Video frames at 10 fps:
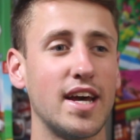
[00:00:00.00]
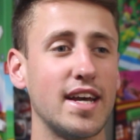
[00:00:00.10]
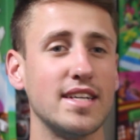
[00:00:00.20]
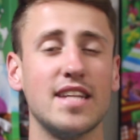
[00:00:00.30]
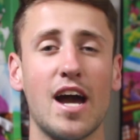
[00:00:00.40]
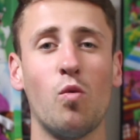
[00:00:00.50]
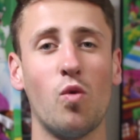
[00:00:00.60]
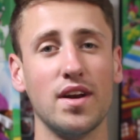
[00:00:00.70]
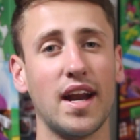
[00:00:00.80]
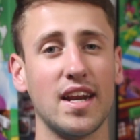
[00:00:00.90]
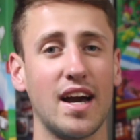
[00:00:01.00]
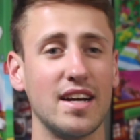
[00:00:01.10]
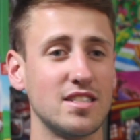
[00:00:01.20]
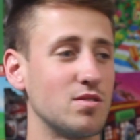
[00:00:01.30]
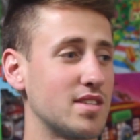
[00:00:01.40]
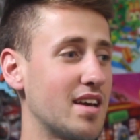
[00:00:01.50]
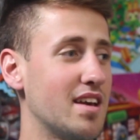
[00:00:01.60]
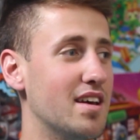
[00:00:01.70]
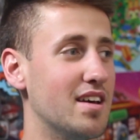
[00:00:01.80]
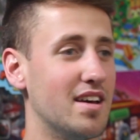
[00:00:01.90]
Lite is now one ninety-nine, so it's
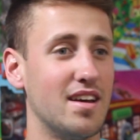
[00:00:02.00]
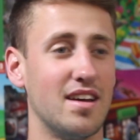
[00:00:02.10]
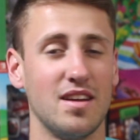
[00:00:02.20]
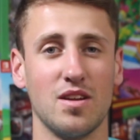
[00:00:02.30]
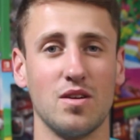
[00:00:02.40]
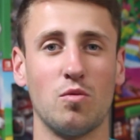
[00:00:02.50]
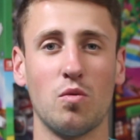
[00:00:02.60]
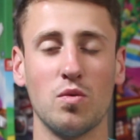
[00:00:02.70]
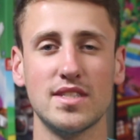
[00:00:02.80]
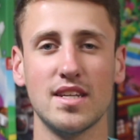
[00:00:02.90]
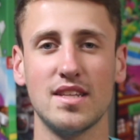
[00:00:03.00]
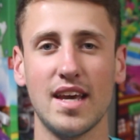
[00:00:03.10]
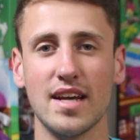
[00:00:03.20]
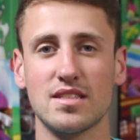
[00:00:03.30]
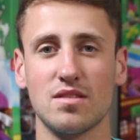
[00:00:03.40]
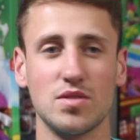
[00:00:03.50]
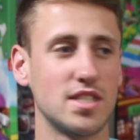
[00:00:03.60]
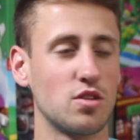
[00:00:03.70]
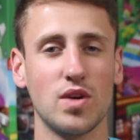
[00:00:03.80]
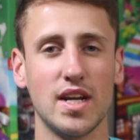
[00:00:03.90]
like, what's the D S,
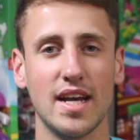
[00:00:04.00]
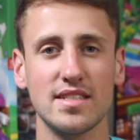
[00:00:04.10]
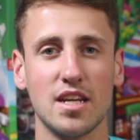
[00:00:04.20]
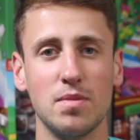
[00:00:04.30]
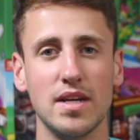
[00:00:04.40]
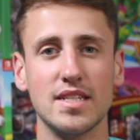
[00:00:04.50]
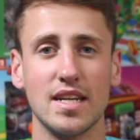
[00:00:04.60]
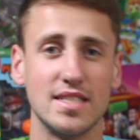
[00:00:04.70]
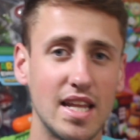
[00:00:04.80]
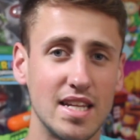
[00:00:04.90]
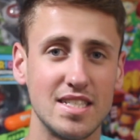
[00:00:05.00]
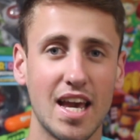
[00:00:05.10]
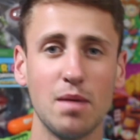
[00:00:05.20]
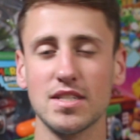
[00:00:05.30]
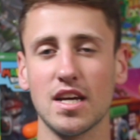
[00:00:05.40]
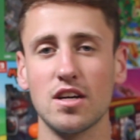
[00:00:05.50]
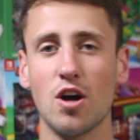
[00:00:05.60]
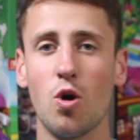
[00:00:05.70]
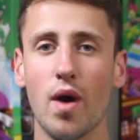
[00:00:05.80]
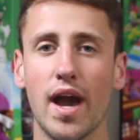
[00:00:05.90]
what's the three D S going to be? Is it going to stay the same? Is it going to
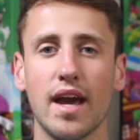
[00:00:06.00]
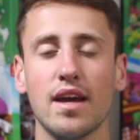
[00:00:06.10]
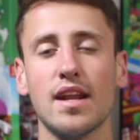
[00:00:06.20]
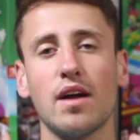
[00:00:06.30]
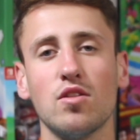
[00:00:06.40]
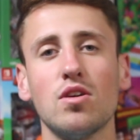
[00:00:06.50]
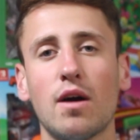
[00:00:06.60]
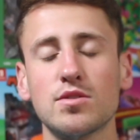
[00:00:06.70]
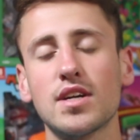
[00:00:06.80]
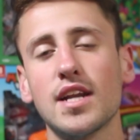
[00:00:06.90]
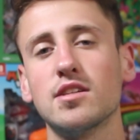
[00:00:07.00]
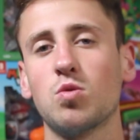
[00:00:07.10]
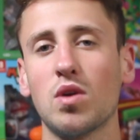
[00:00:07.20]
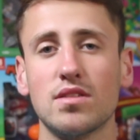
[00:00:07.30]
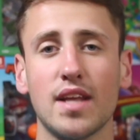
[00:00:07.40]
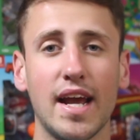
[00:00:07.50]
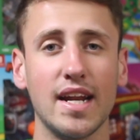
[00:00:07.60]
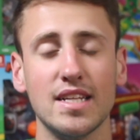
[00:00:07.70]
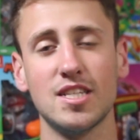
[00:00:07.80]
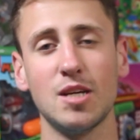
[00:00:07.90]
go away? And I, lo I was looking on Twitter today,
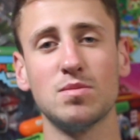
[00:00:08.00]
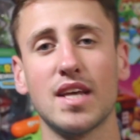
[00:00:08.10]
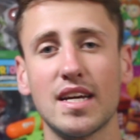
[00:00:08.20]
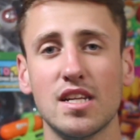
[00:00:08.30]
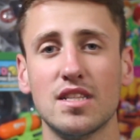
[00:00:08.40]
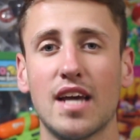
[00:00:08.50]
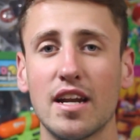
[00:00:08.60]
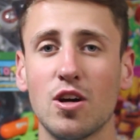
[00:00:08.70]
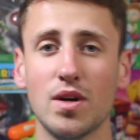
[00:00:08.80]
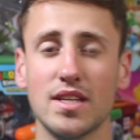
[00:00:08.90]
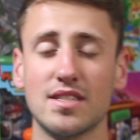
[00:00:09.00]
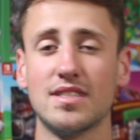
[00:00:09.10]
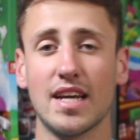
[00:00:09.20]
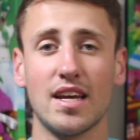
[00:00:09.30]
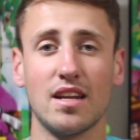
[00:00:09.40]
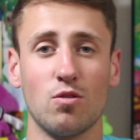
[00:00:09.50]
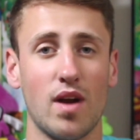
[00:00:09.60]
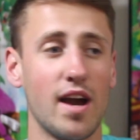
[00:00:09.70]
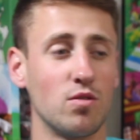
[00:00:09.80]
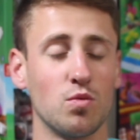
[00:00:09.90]
and it seems like Nintendo is sticking
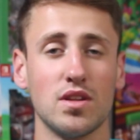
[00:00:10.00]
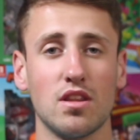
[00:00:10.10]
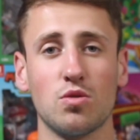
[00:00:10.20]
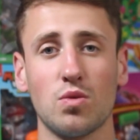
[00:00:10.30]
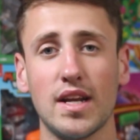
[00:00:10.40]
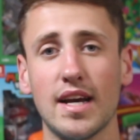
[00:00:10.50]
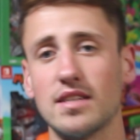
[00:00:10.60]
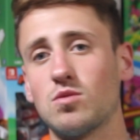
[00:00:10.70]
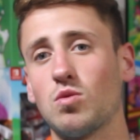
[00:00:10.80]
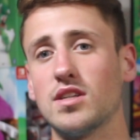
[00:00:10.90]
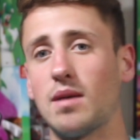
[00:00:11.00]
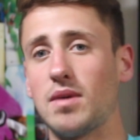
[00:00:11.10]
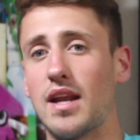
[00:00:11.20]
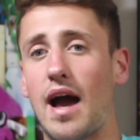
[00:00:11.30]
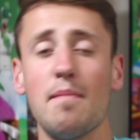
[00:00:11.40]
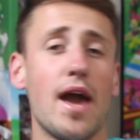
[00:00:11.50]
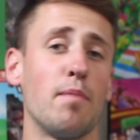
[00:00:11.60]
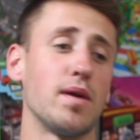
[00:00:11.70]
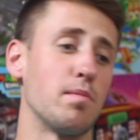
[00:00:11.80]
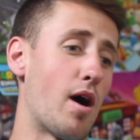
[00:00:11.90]
around with the three D S, which, I mean, I'm
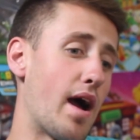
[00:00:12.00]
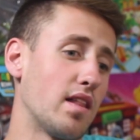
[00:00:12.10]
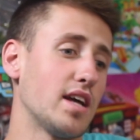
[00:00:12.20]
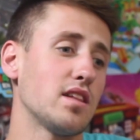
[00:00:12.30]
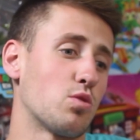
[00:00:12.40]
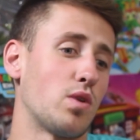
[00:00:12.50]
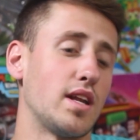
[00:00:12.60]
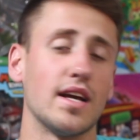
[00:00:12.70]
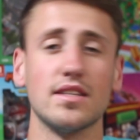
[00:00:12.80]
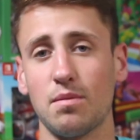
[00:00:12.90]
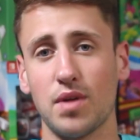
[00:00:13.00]
happy about. I like the three D S.